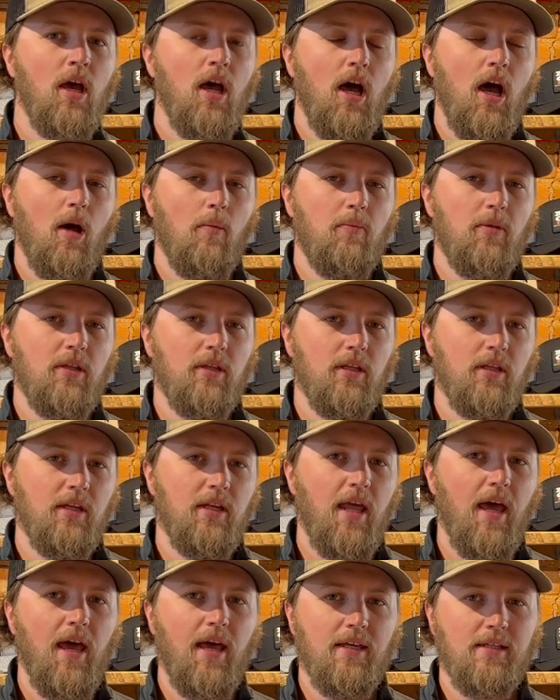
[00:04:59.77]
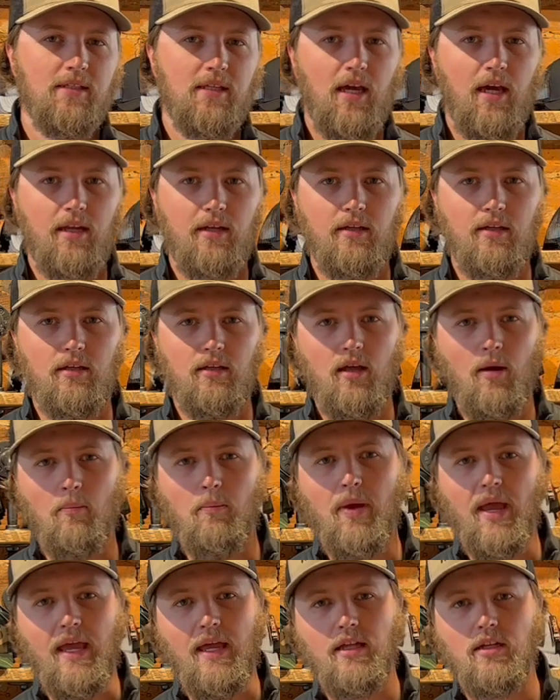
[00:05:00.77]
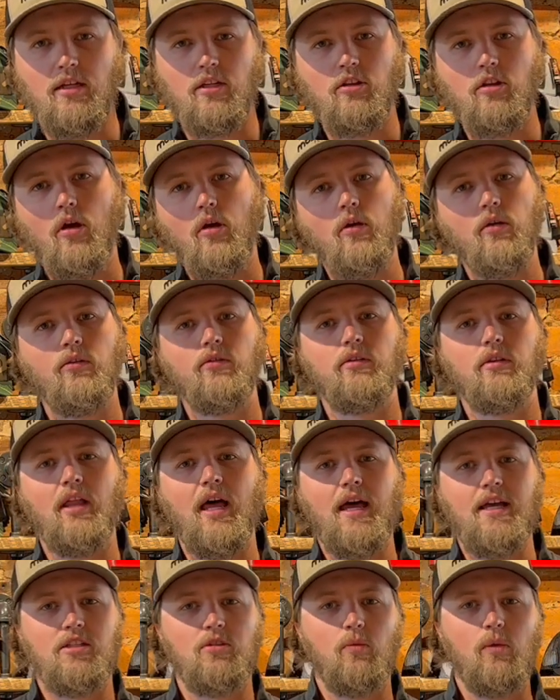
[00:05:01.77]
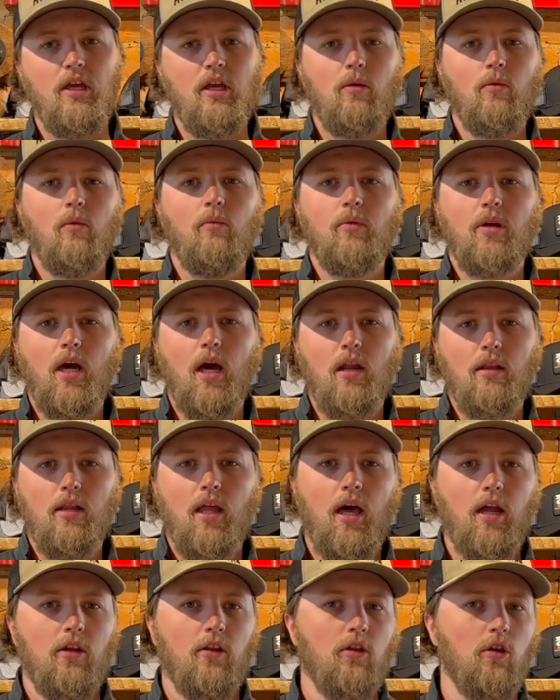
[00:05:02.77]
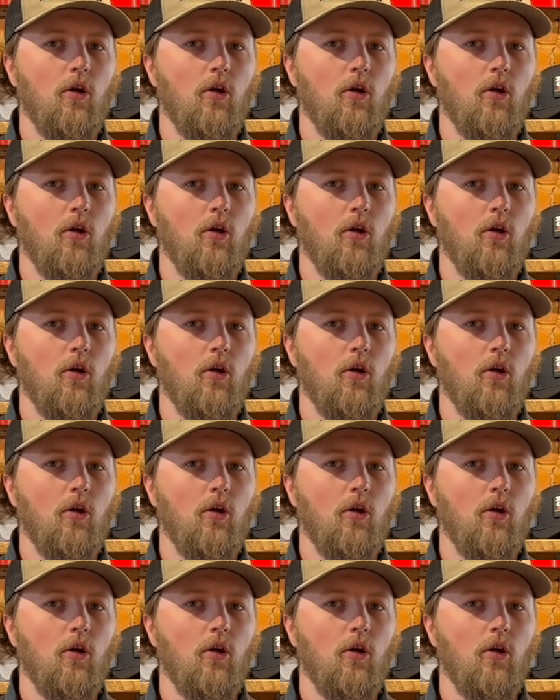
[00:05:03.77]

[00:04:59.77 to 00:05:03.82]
up in the nest, kind of abandoned those last week when we got a lot of the